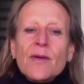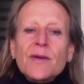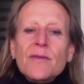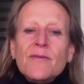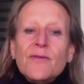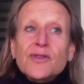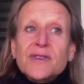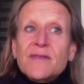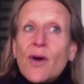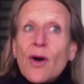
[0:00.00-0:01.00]
First of
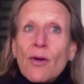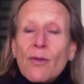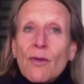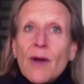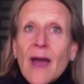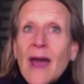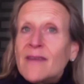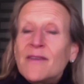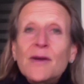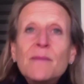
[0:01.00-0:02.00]
all, at a
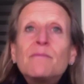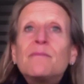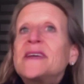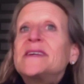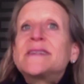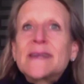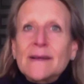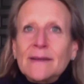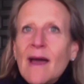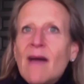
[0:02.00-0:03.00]
very basic
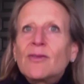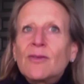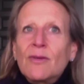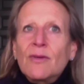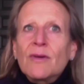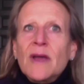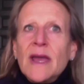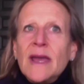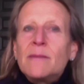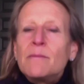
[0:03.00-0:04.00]
level,
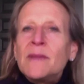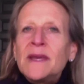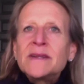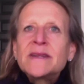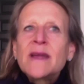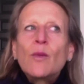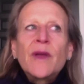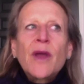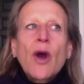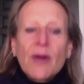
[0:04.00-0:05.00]
it means that we
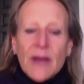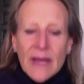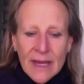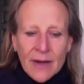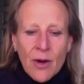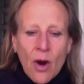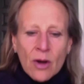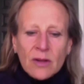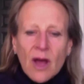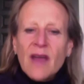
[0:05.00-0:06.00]
are in our
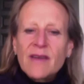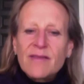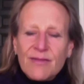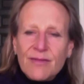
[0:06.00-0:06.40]
life.